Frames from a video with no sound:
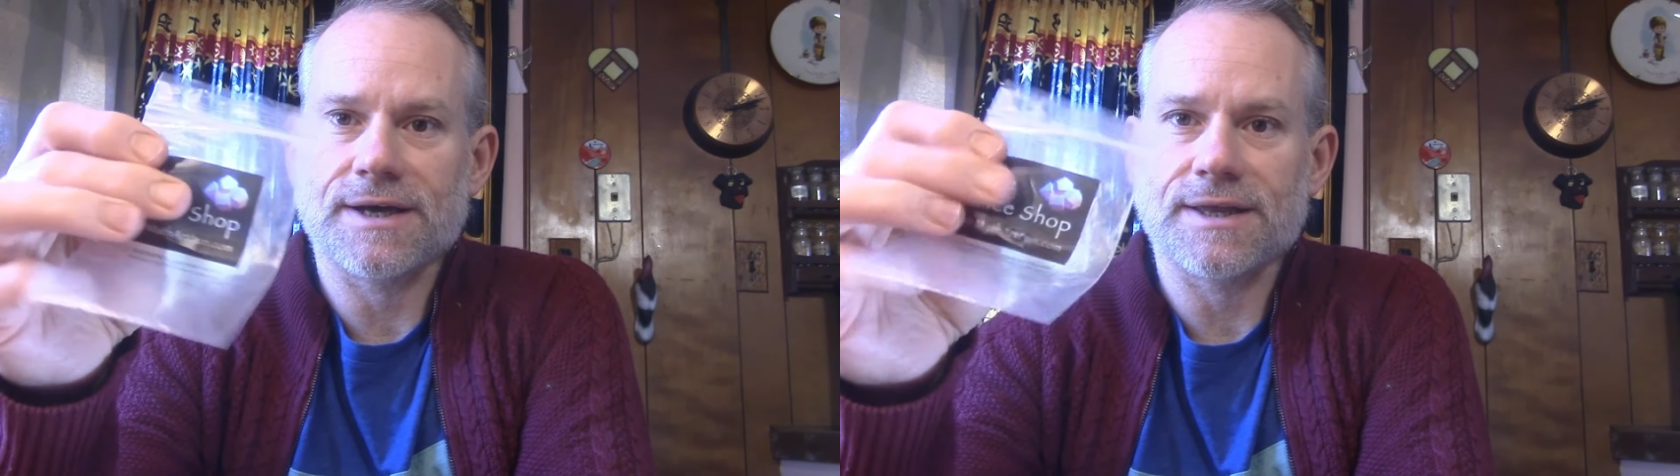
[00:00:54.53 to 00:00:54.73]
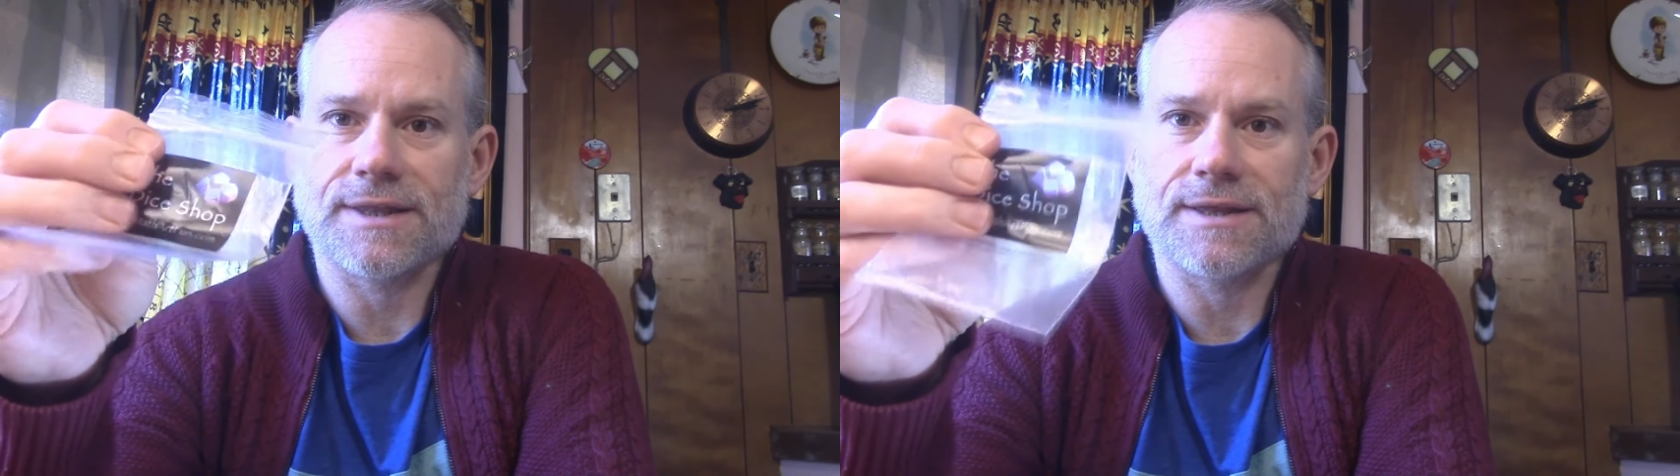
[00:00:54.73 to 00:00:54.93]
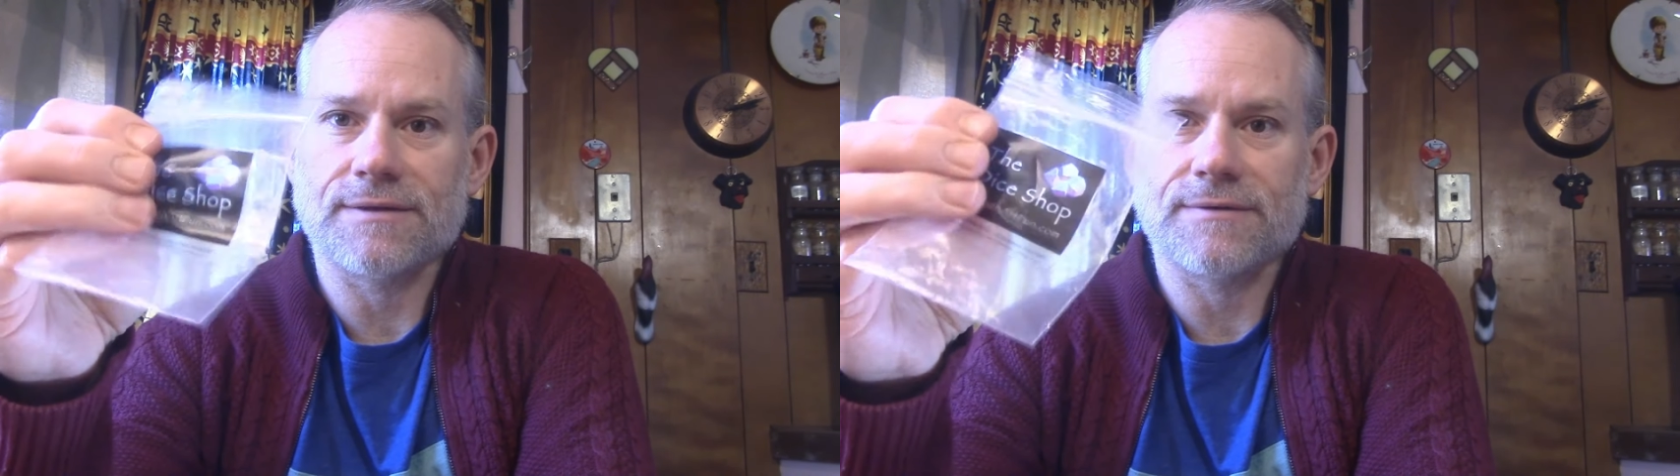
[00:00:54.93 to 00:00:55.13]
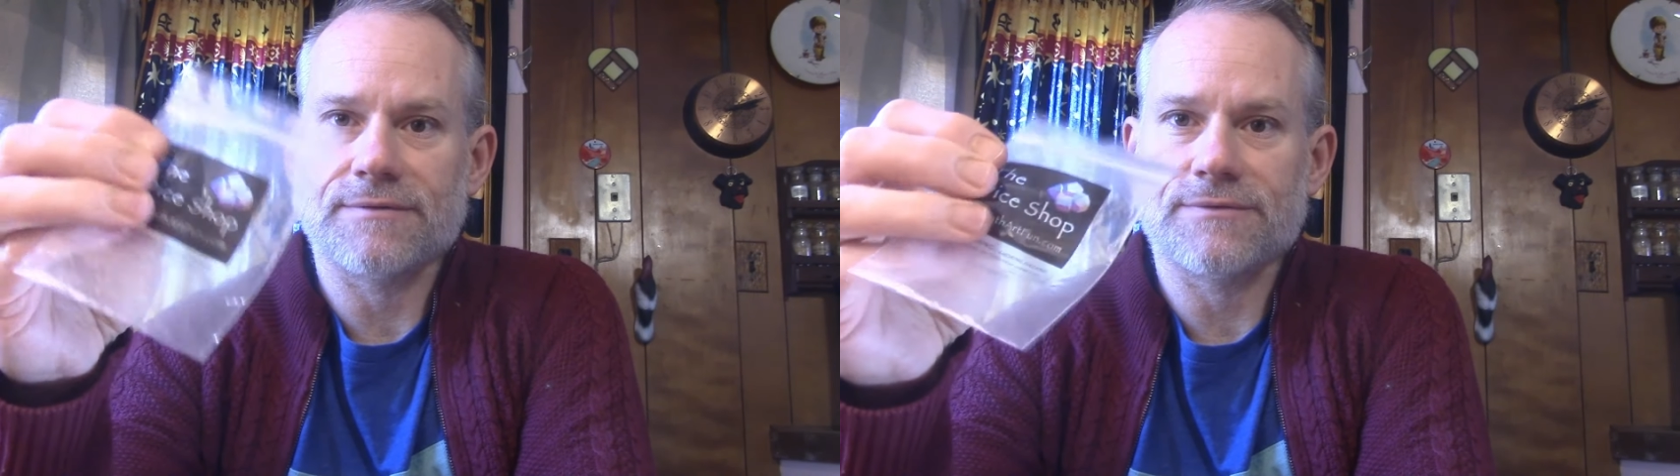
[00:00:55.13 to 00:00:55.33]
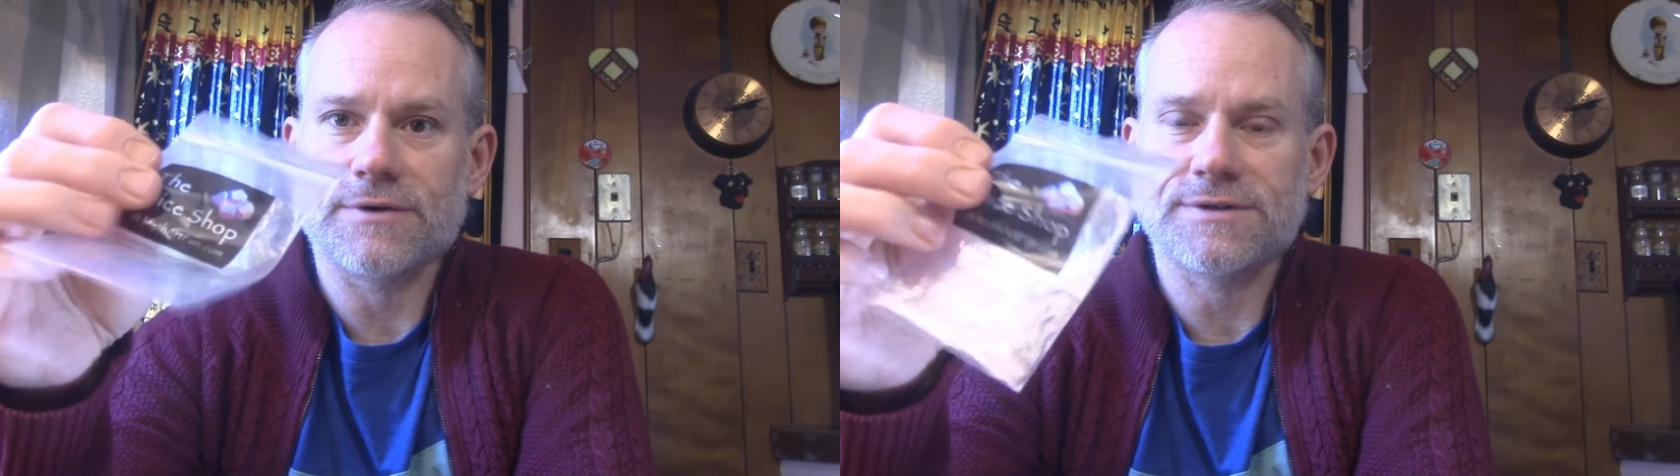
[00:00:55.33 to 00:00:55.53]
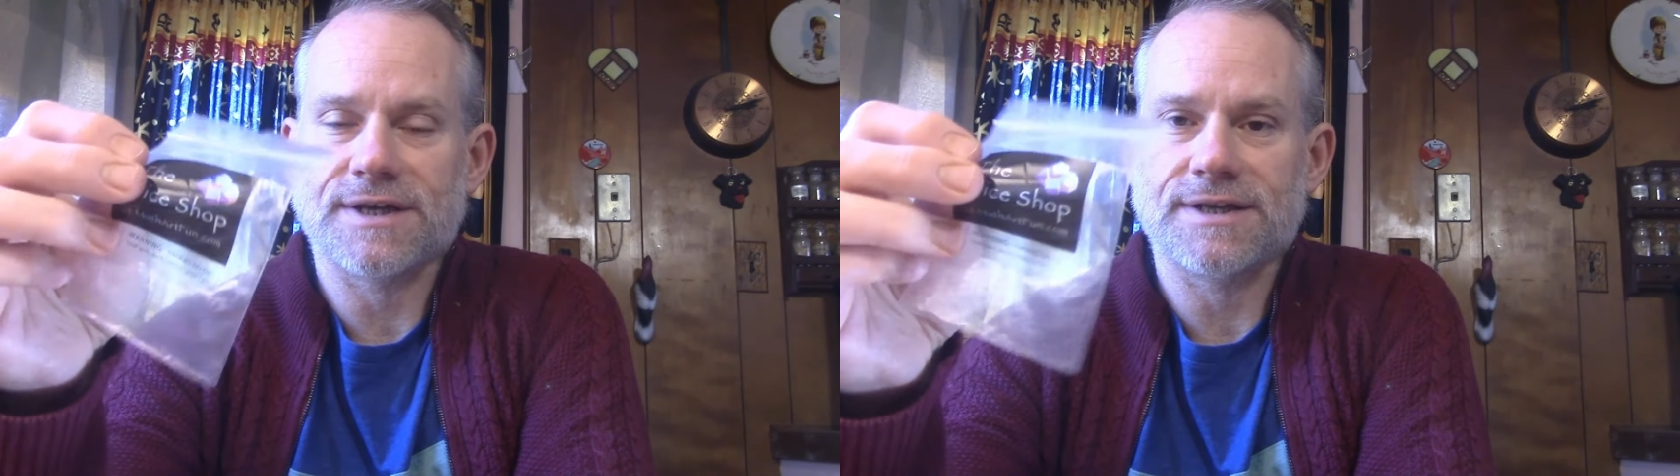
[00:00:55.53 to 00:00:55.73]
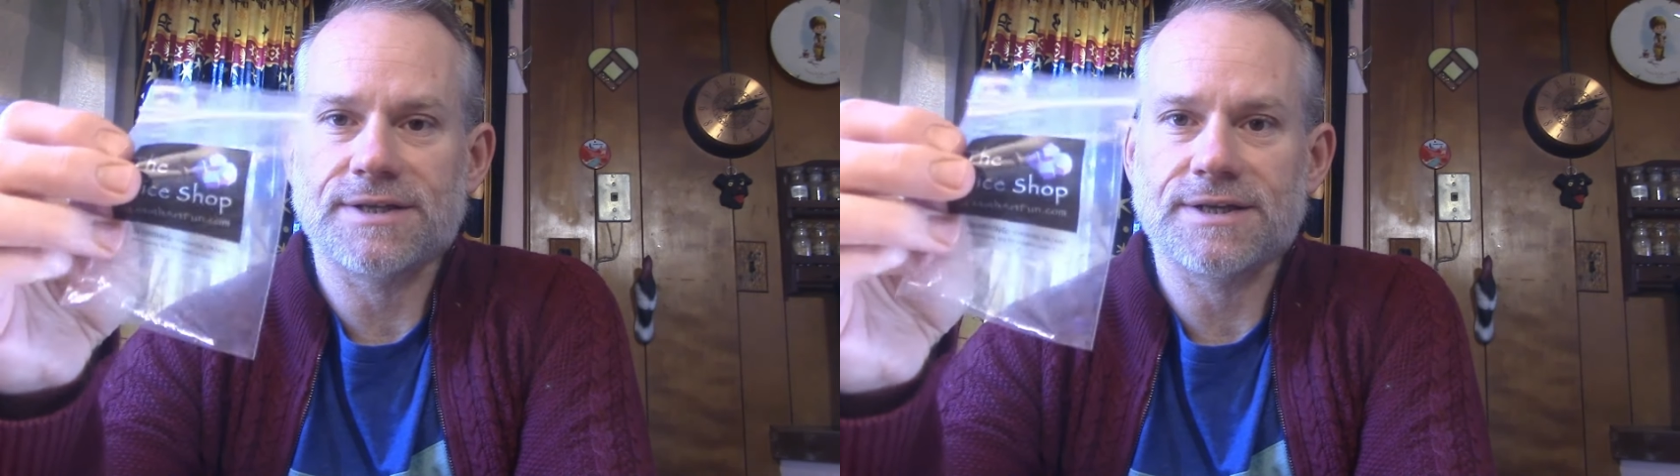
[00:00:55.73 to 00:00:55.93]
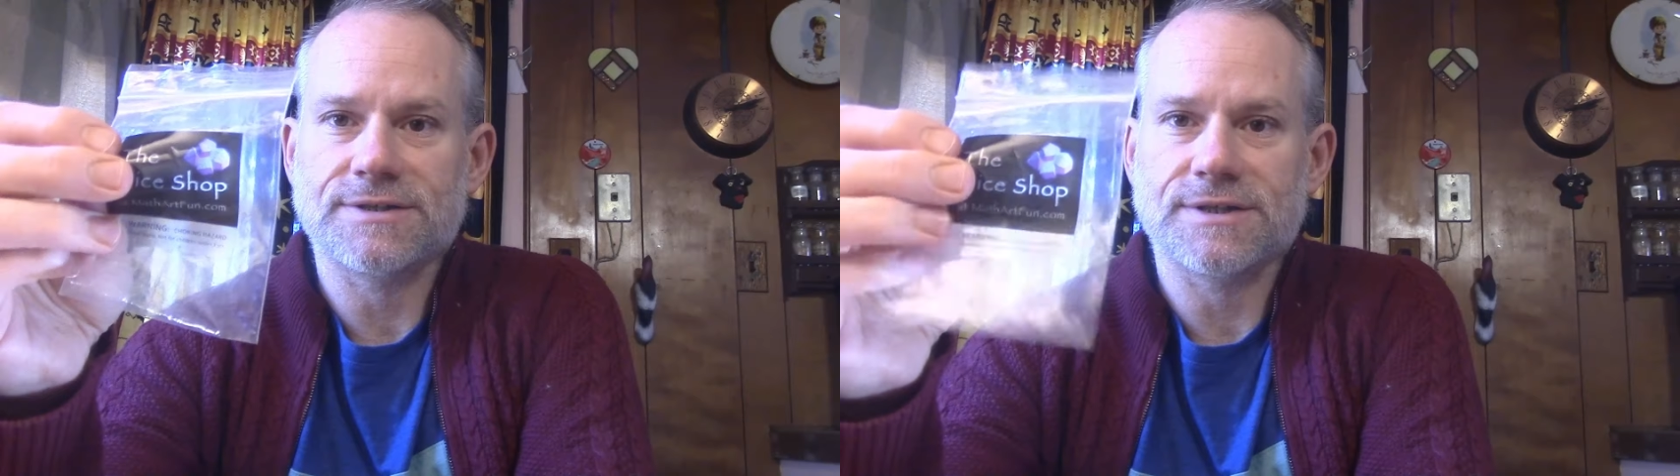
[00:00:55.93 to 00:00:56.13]
and then the, a 4-sided
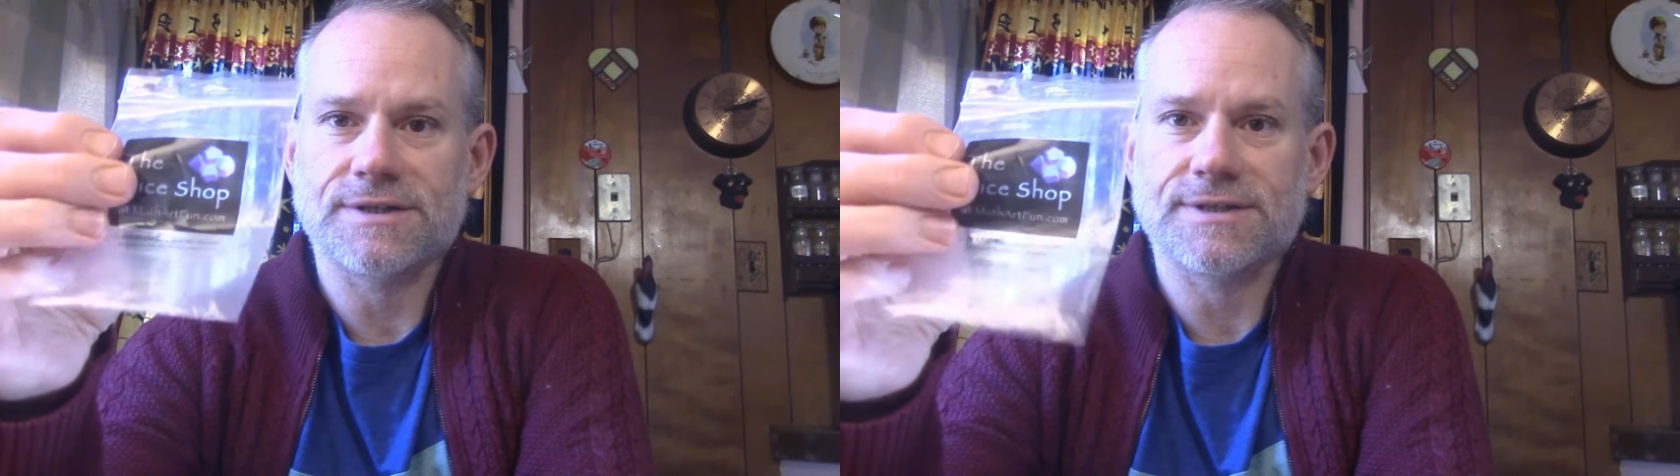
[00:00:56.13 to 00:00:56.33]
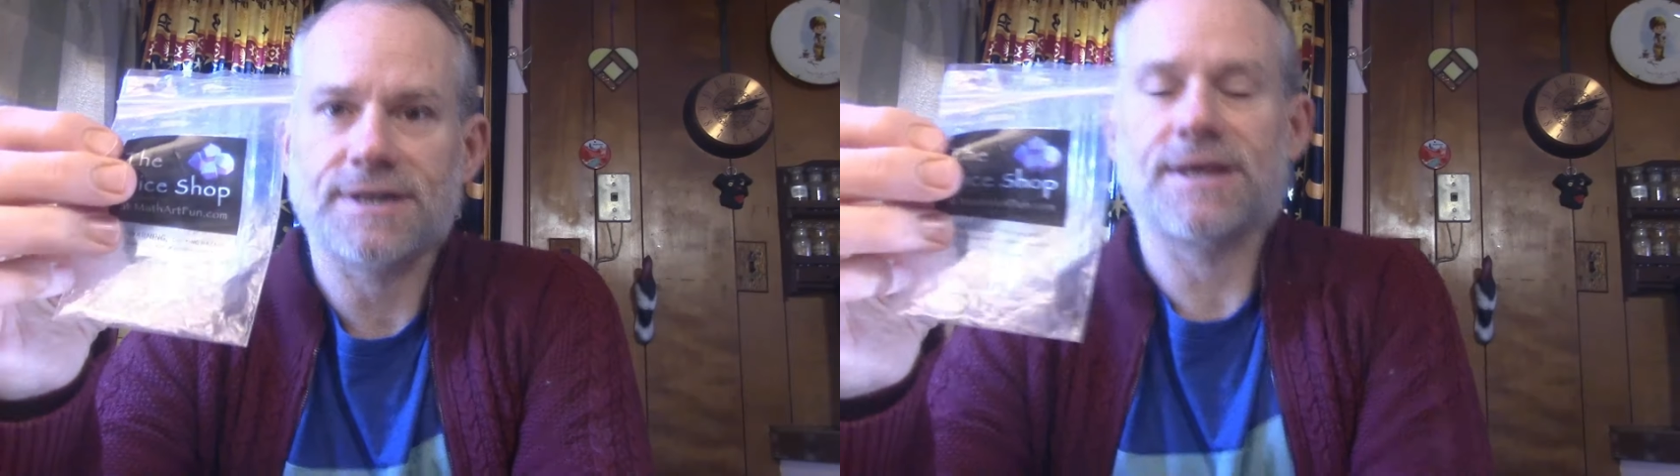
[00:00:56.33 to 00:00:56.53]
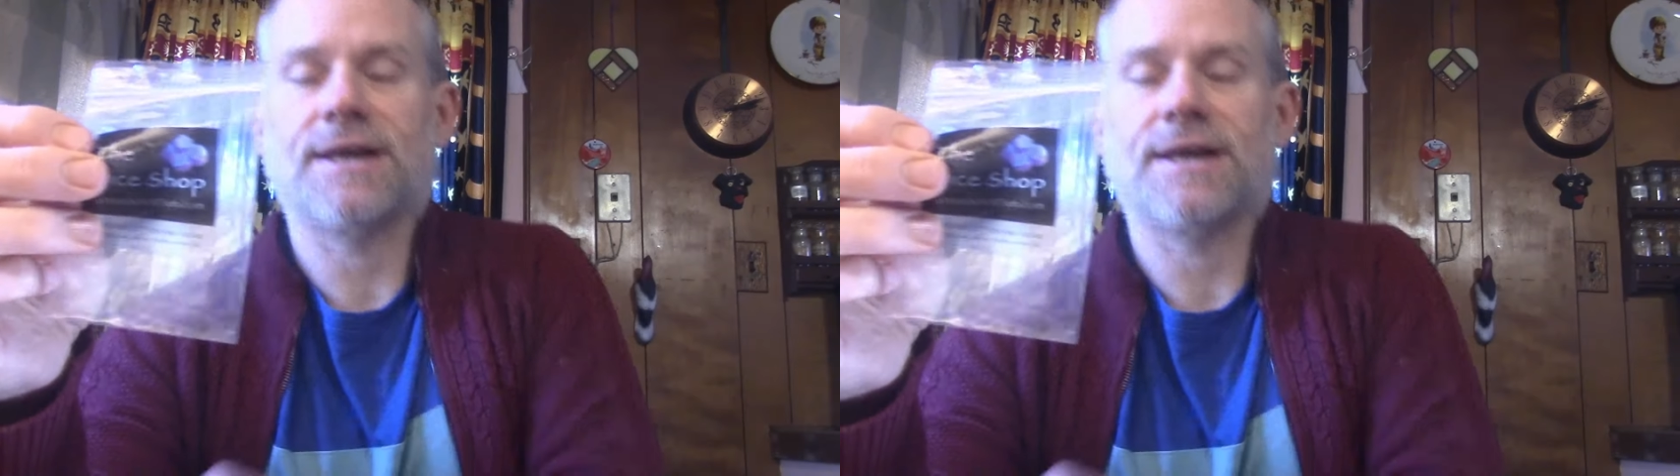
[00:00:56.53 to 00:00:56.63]
dice to decide the